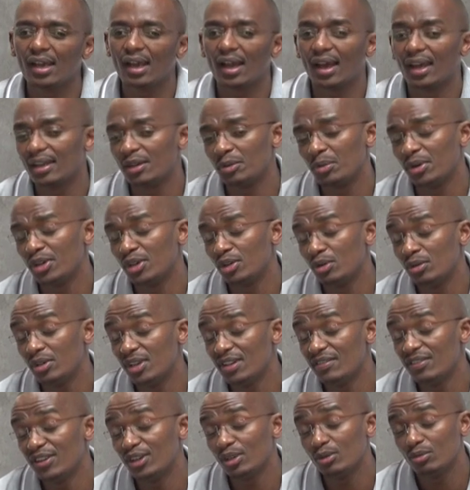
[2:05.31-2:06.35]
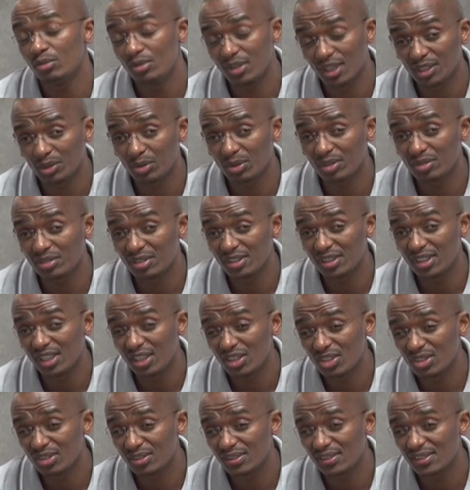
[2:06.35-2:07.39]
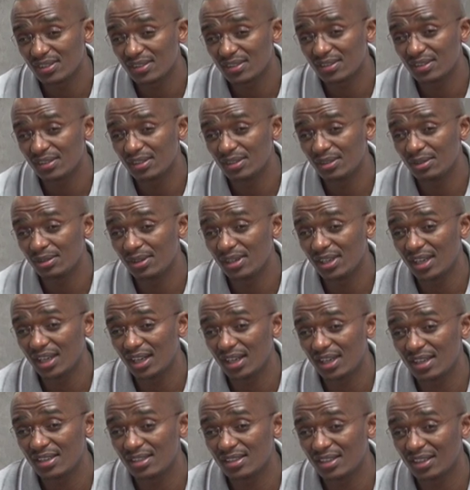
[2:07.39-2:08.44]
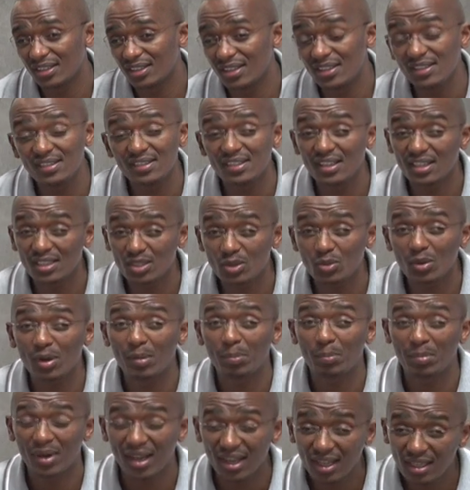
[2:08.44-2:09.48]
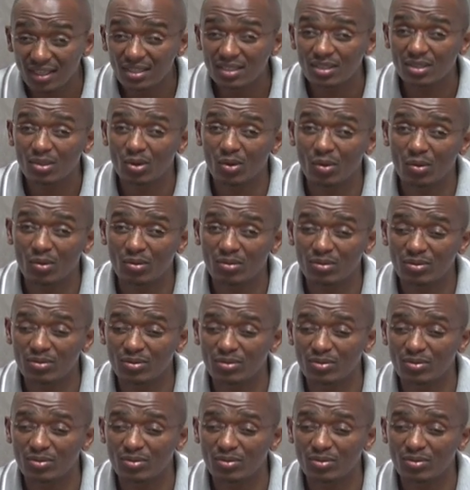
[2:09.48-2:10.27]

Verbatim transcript: And when you even look at our traditions, you realize that insects were part of